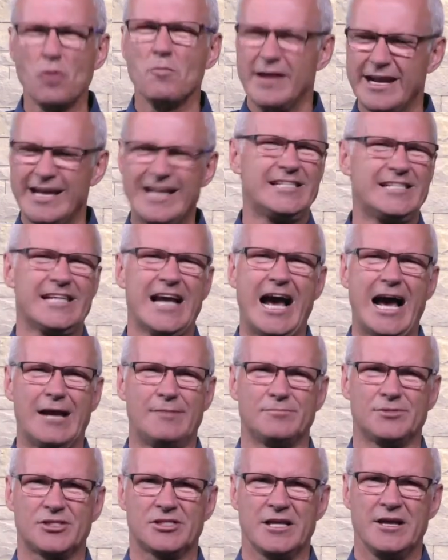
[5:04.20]
many
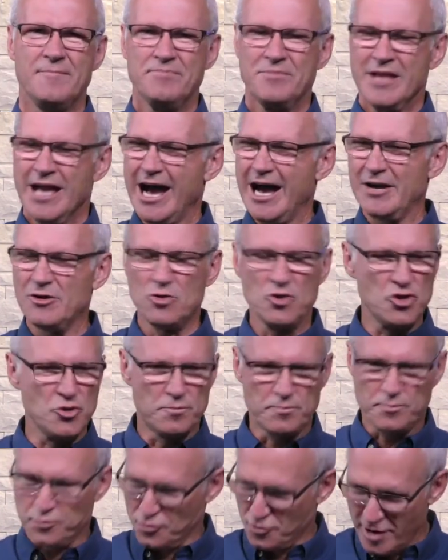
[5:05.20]
times. You
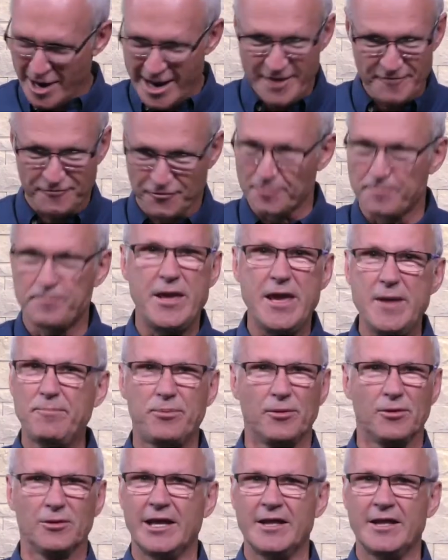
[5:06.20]
pray for people